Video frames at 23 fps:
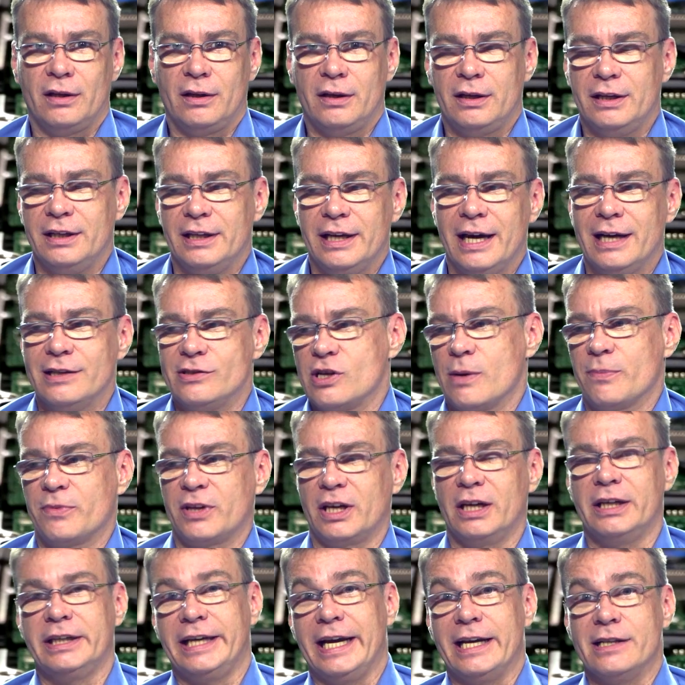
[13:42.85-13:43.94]
He had
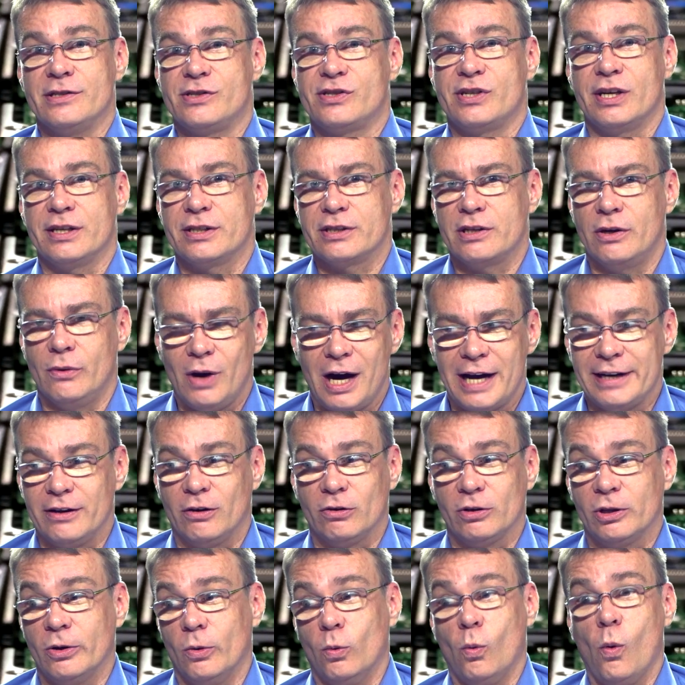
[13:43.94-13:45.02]
something against Cisco. I
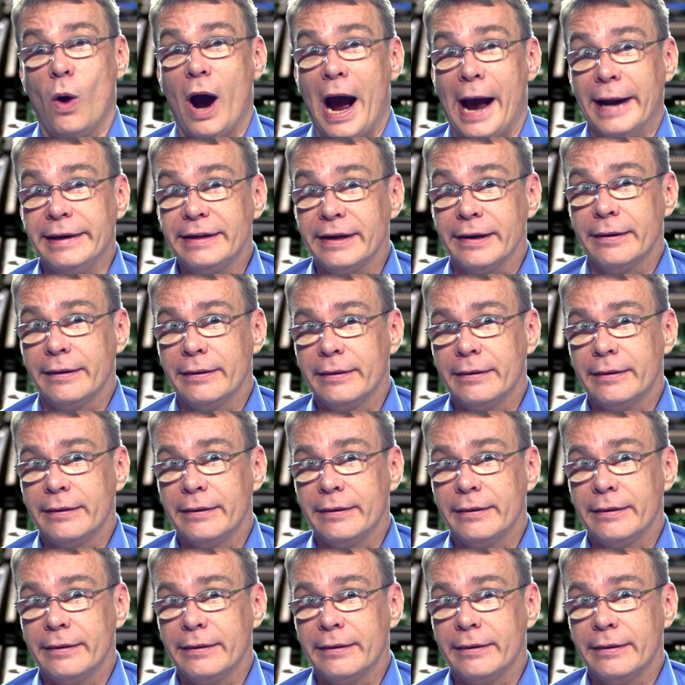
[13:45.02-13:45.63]
don't know what,